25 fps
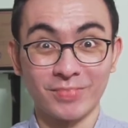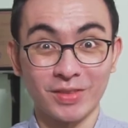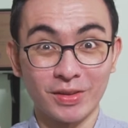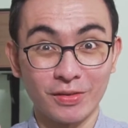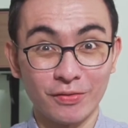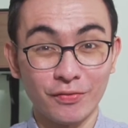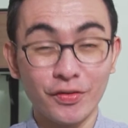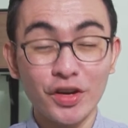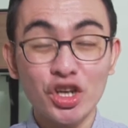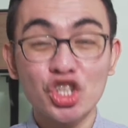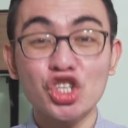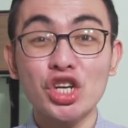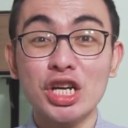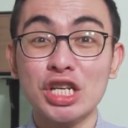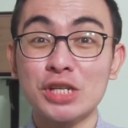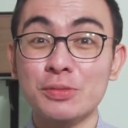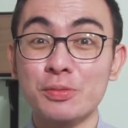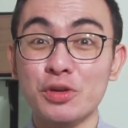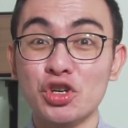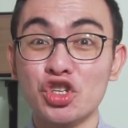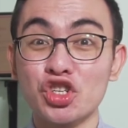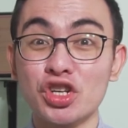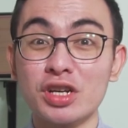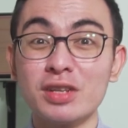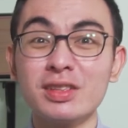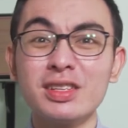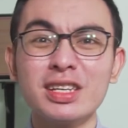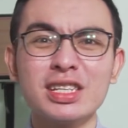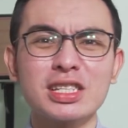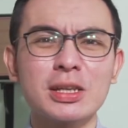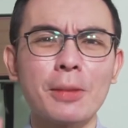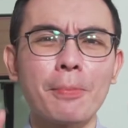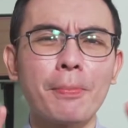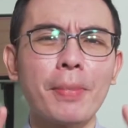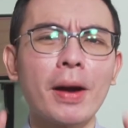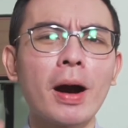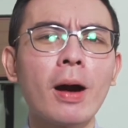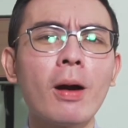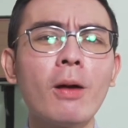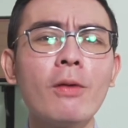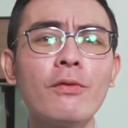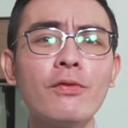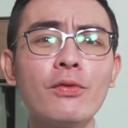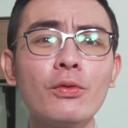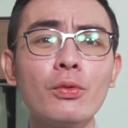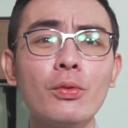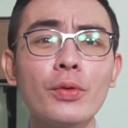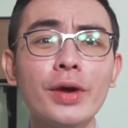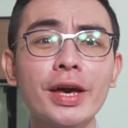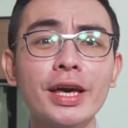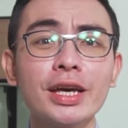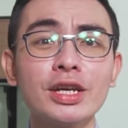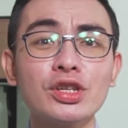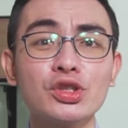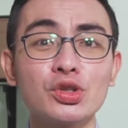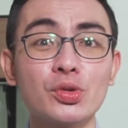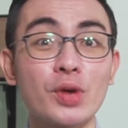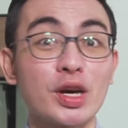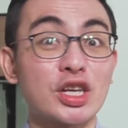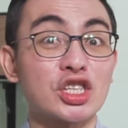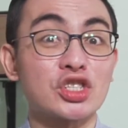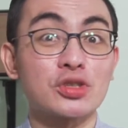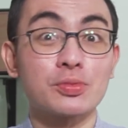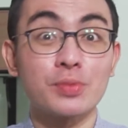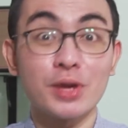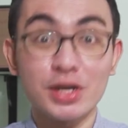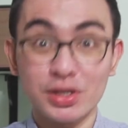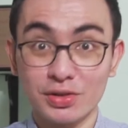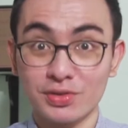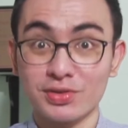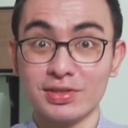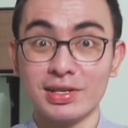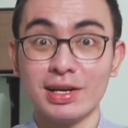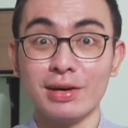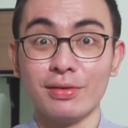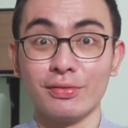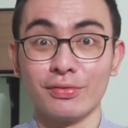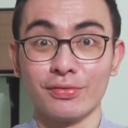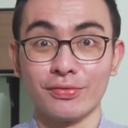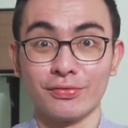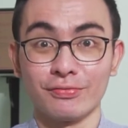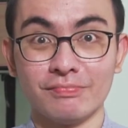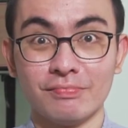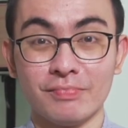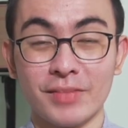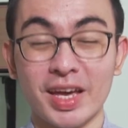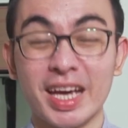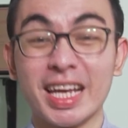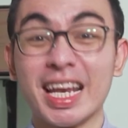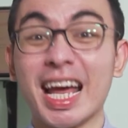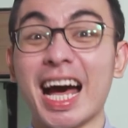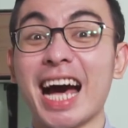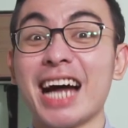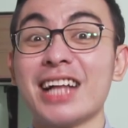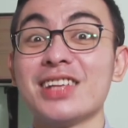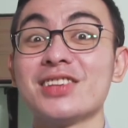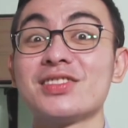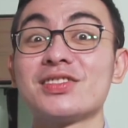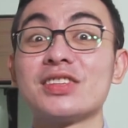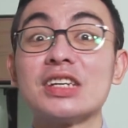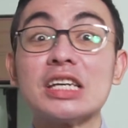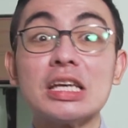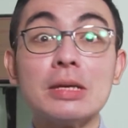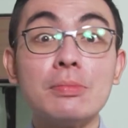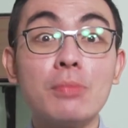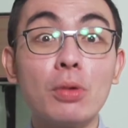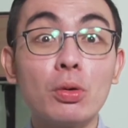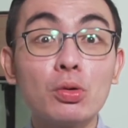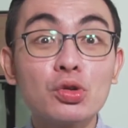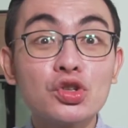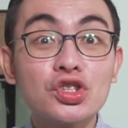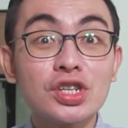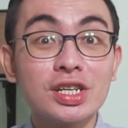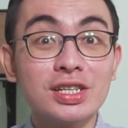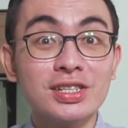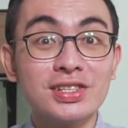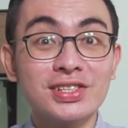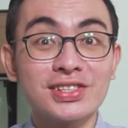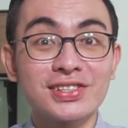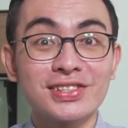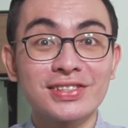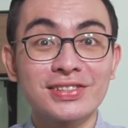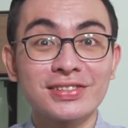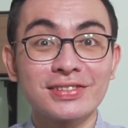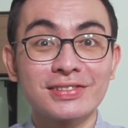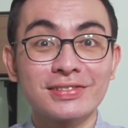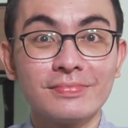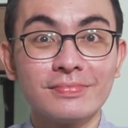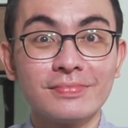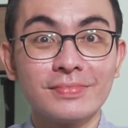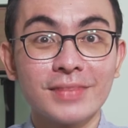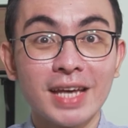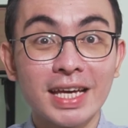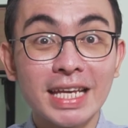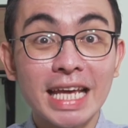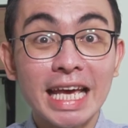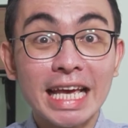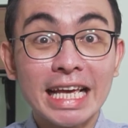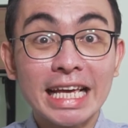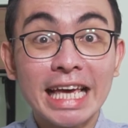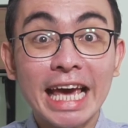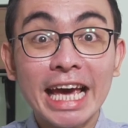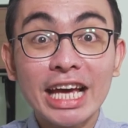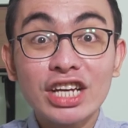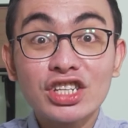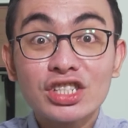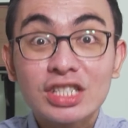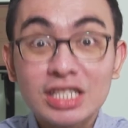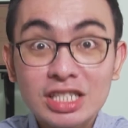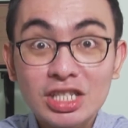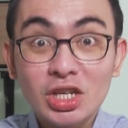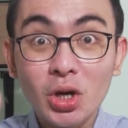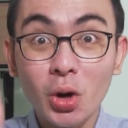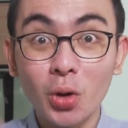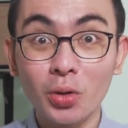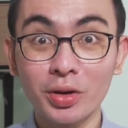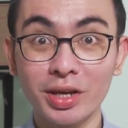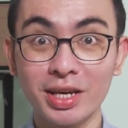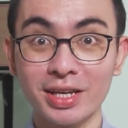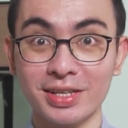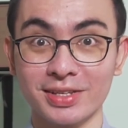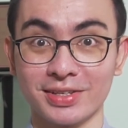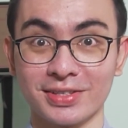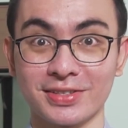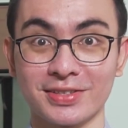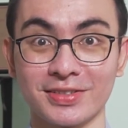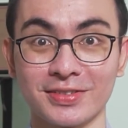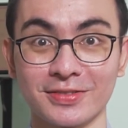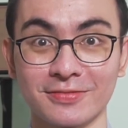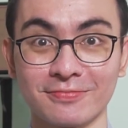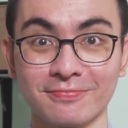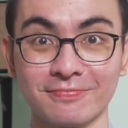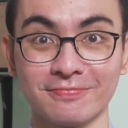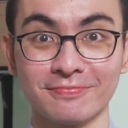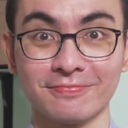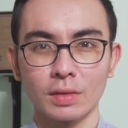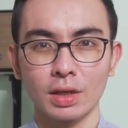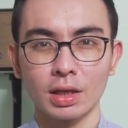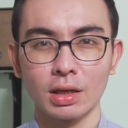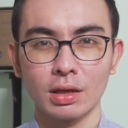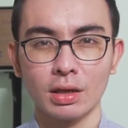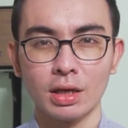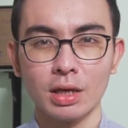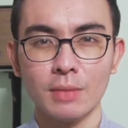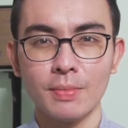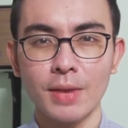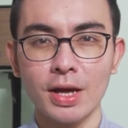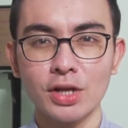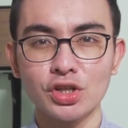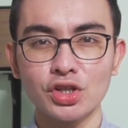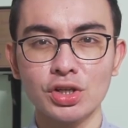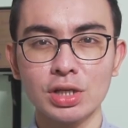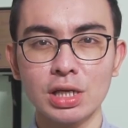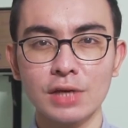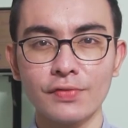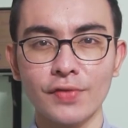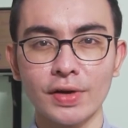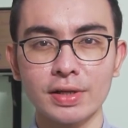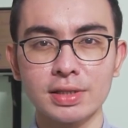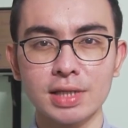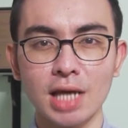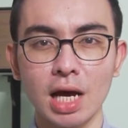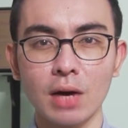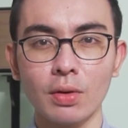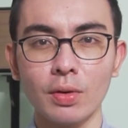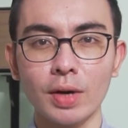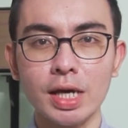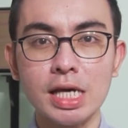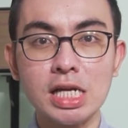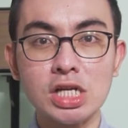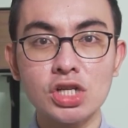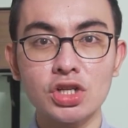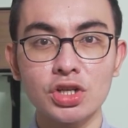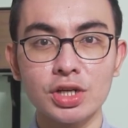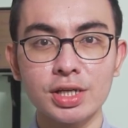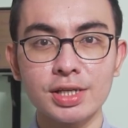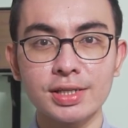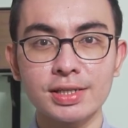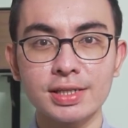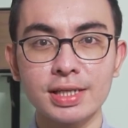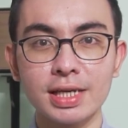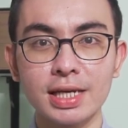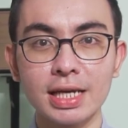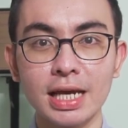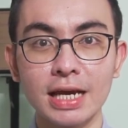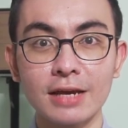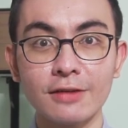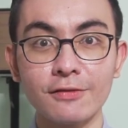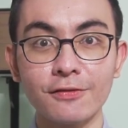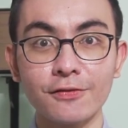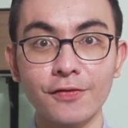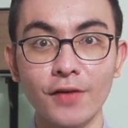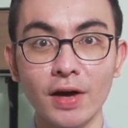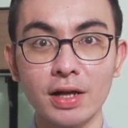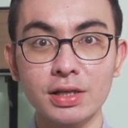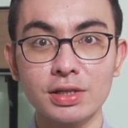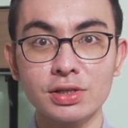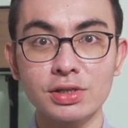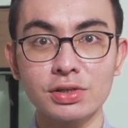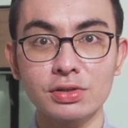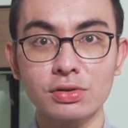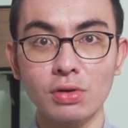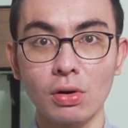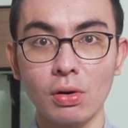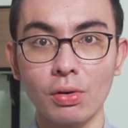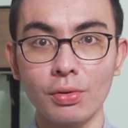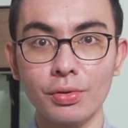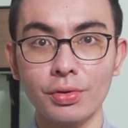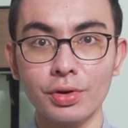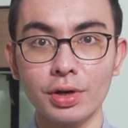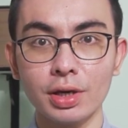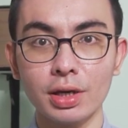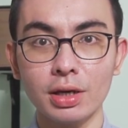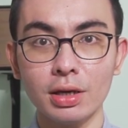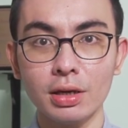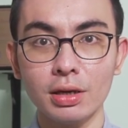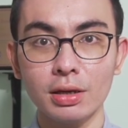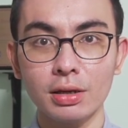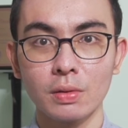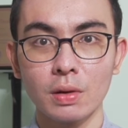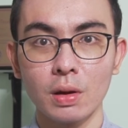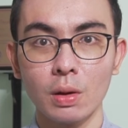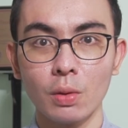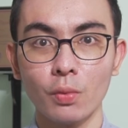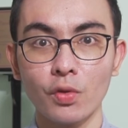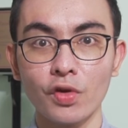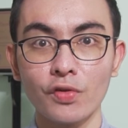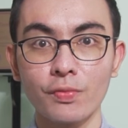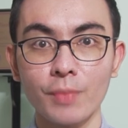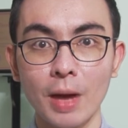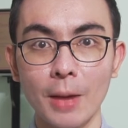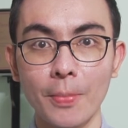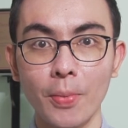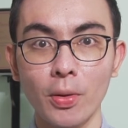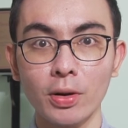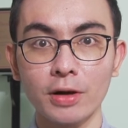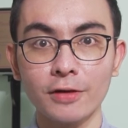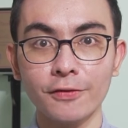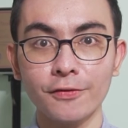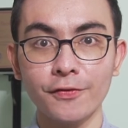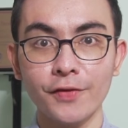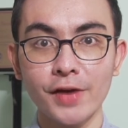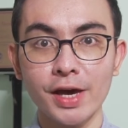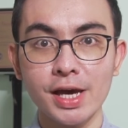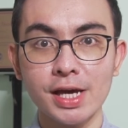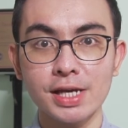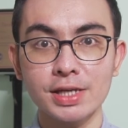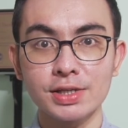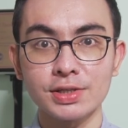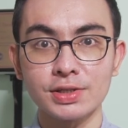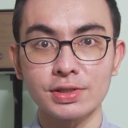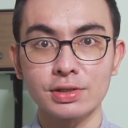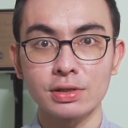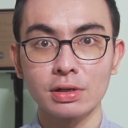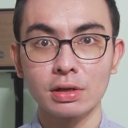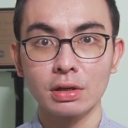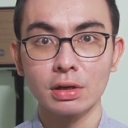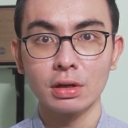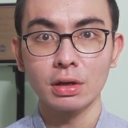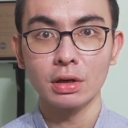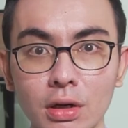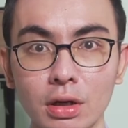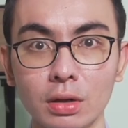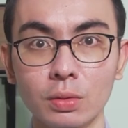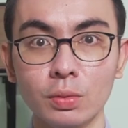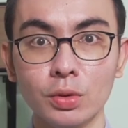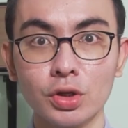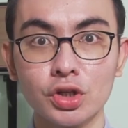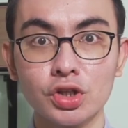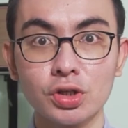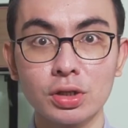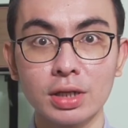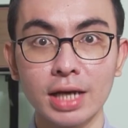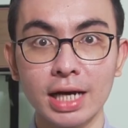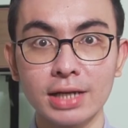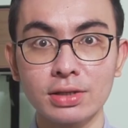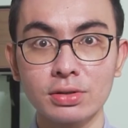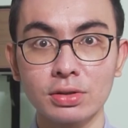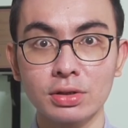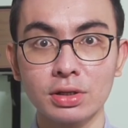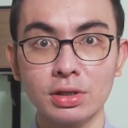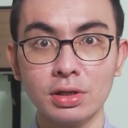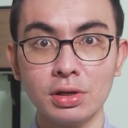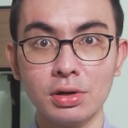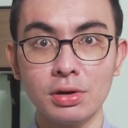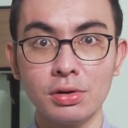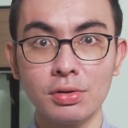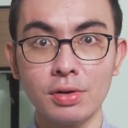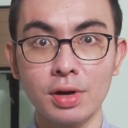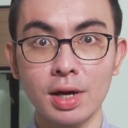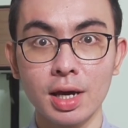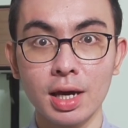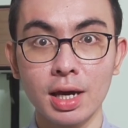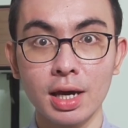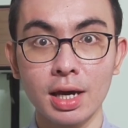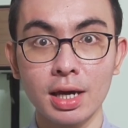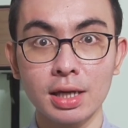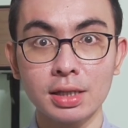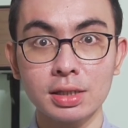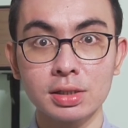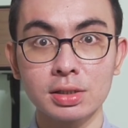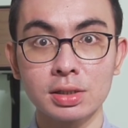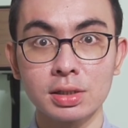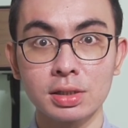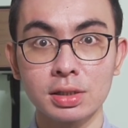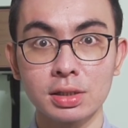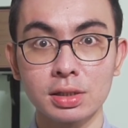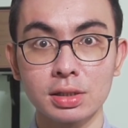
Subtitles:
Facial expression is a powerful way to express yourself, enhance the emotions, and engage the audience. Imagine if I tell an interesting and fun story with my poker face. Would you like to hear it?